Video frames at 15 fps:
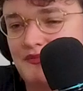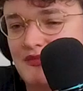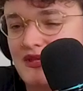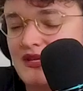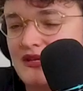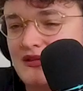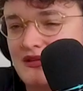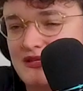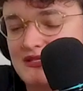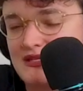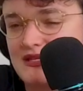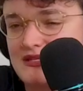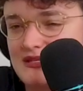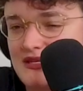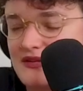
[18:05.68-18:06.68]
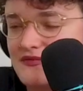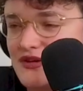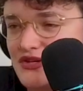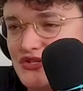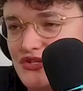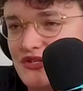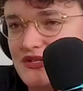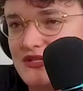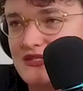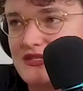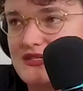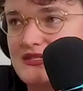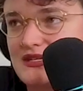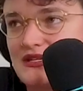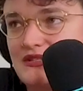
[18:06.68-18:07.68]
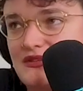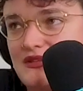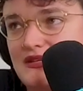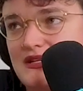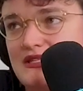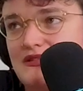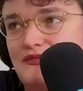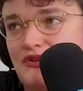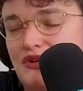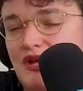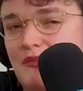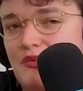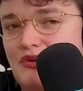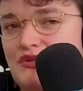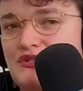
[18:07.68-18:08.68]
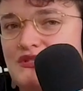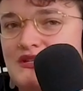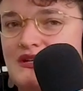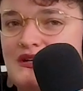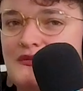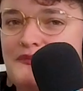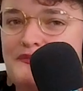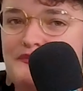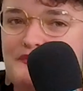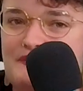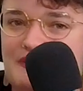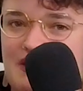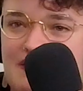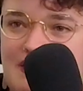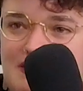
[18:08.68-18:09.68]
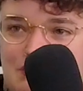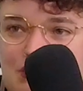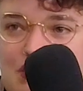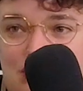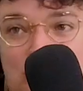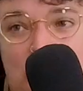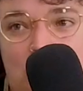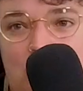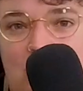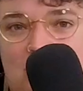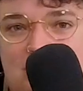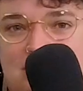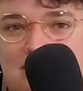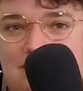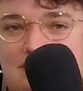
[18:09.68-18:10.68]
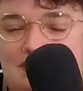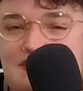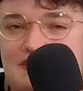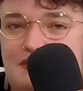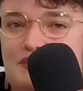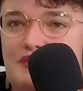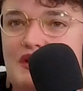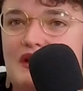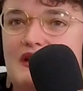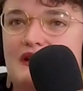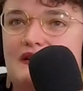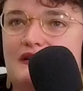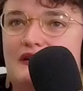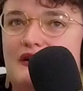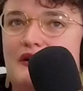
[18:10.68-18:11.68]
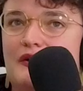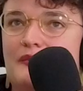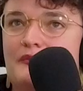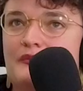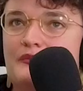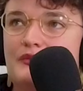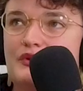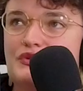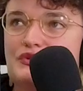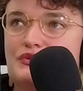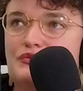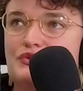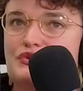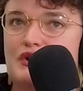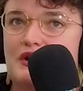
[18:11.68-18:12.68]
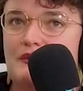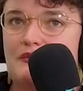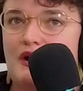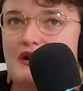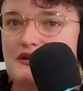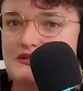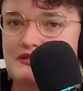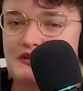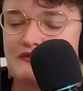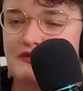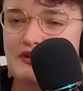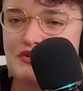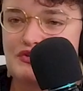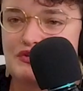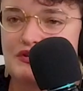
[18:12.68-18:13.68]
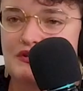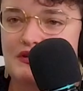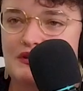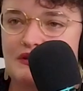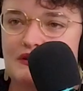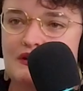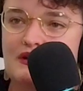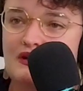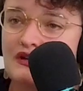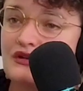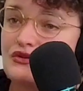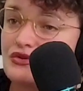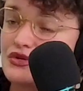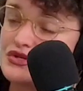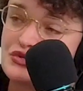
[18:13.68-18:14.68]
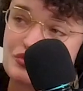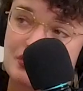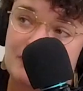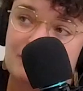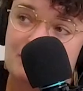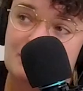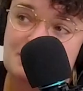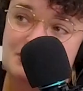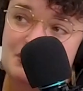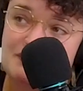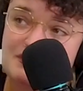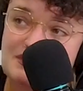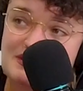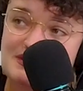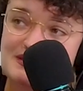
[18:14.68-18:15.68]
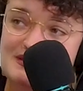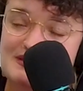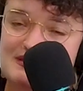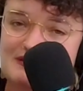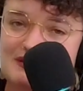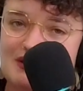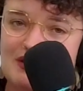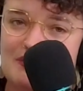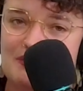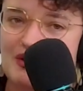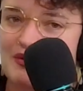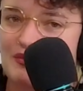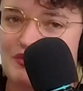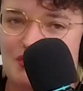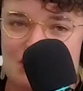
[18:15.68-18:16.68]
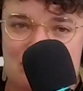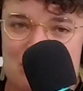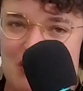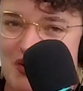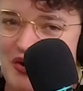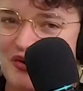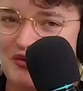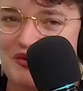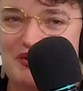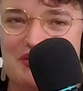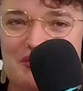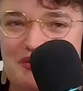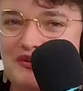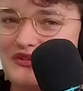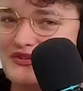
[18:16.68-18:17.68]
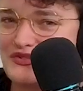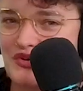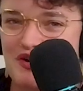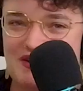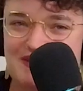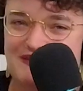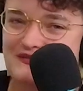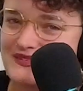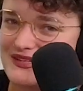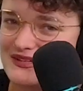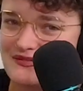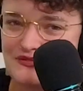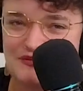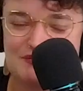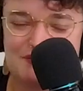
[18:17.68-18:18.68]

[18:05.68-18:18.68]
It says innovation is listening to the needs of your neighbors, and that's what I try to practice every single day. We try to practice innovation in traditional government services, like we talked about earlier, trying to get